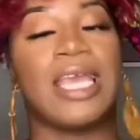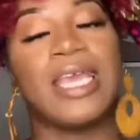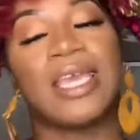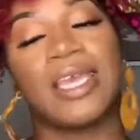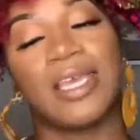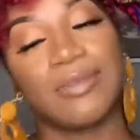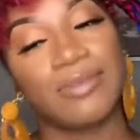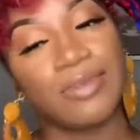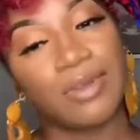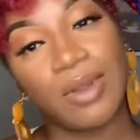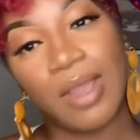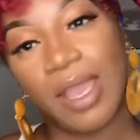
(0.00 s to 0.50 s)

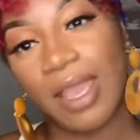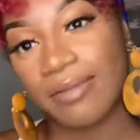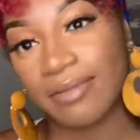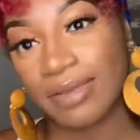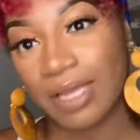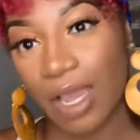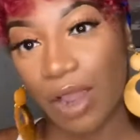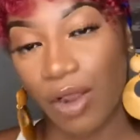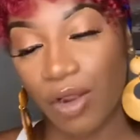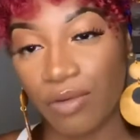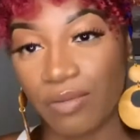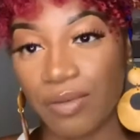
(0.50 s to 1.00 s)
If you have
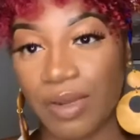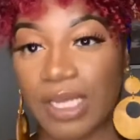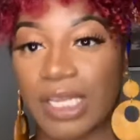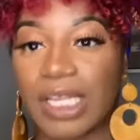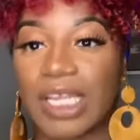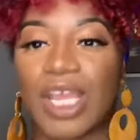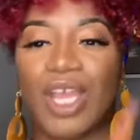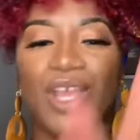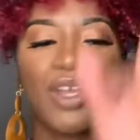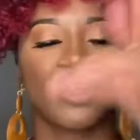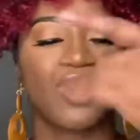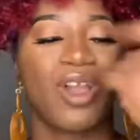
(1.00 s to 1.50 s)
not
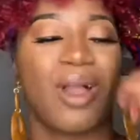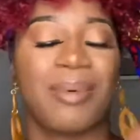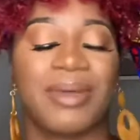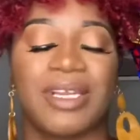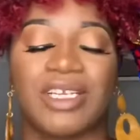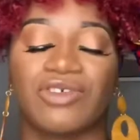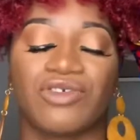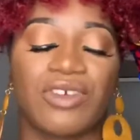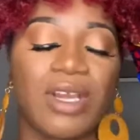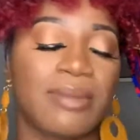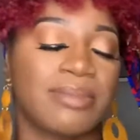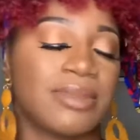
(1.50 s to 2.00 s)
already, y'all
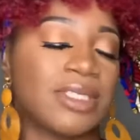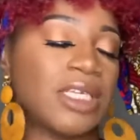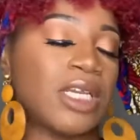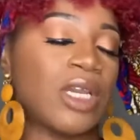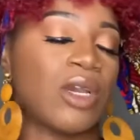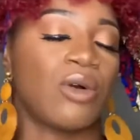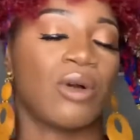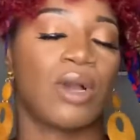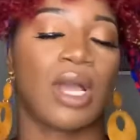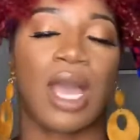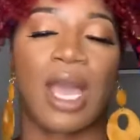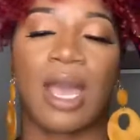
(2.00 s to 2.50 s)
better drop
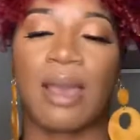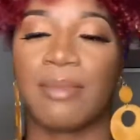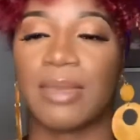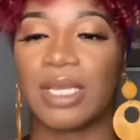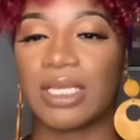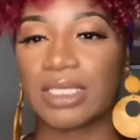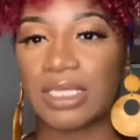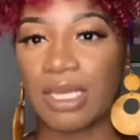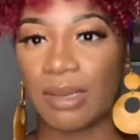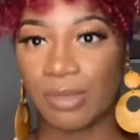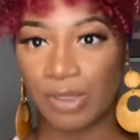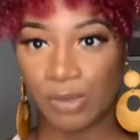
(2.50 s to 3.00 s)
down
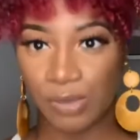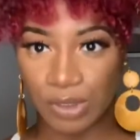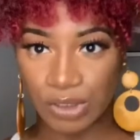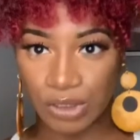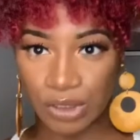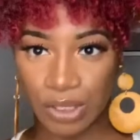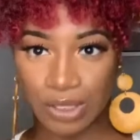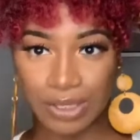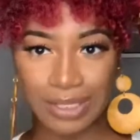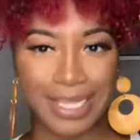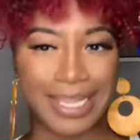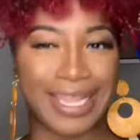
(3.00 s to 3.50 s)
comment. Tell me what
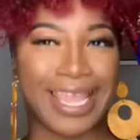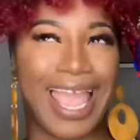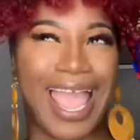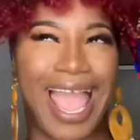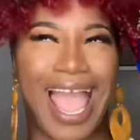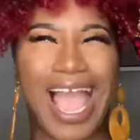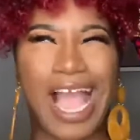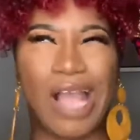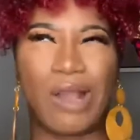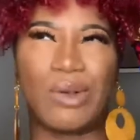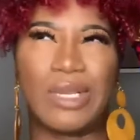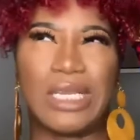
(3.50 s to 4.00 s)
y'all thinking.
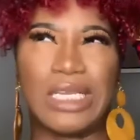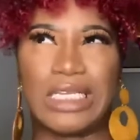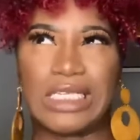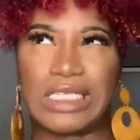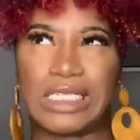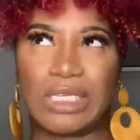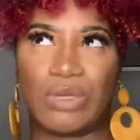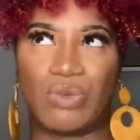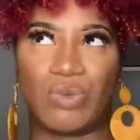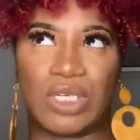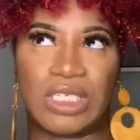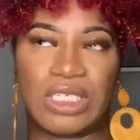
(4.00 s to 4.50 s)
How
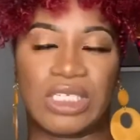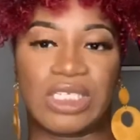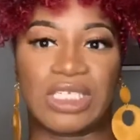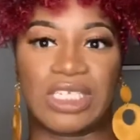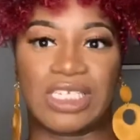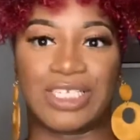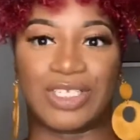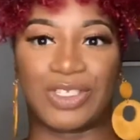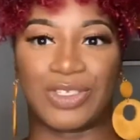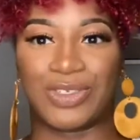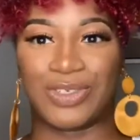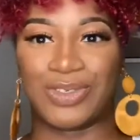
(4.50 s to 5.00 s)
easy was
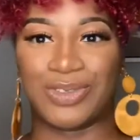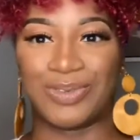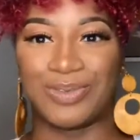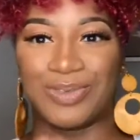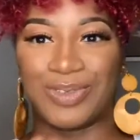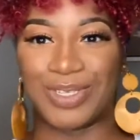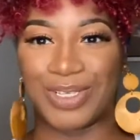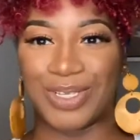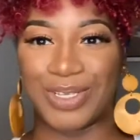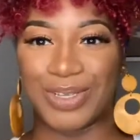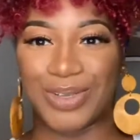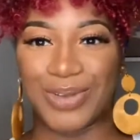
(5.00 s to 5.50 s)
this to
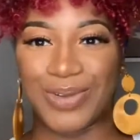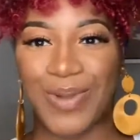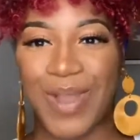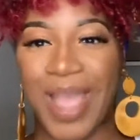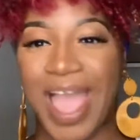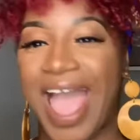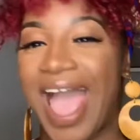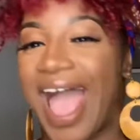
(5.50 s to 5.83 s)
do?